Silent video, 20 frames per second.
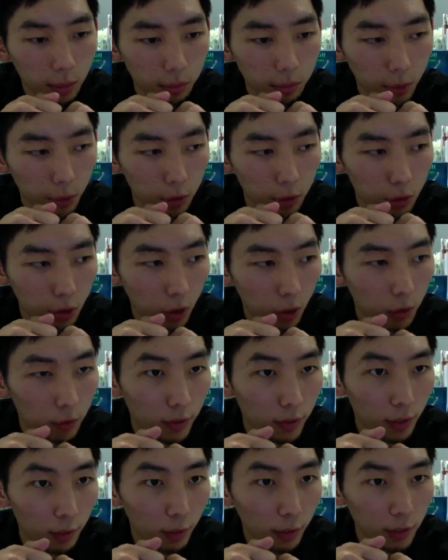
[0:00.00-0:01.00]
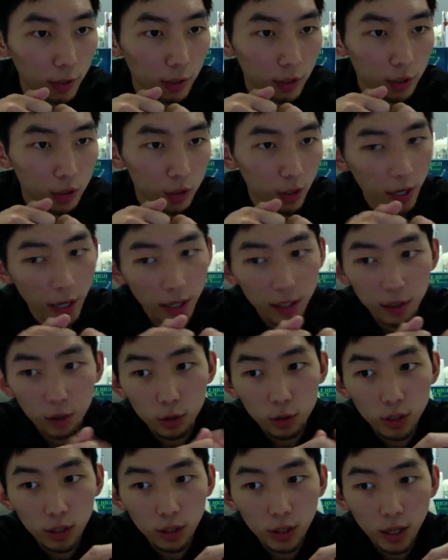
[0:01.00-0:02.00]
Not sure if anyone's tried
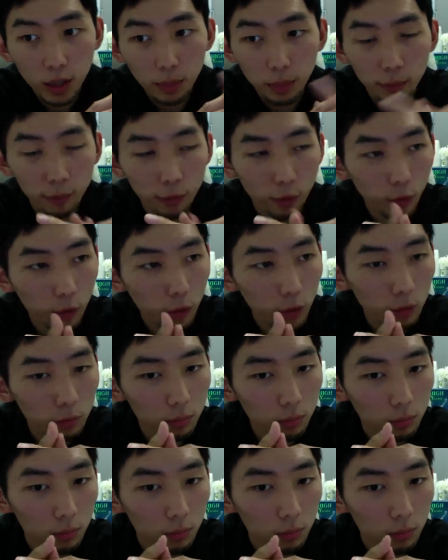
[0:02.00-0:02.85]
using that before.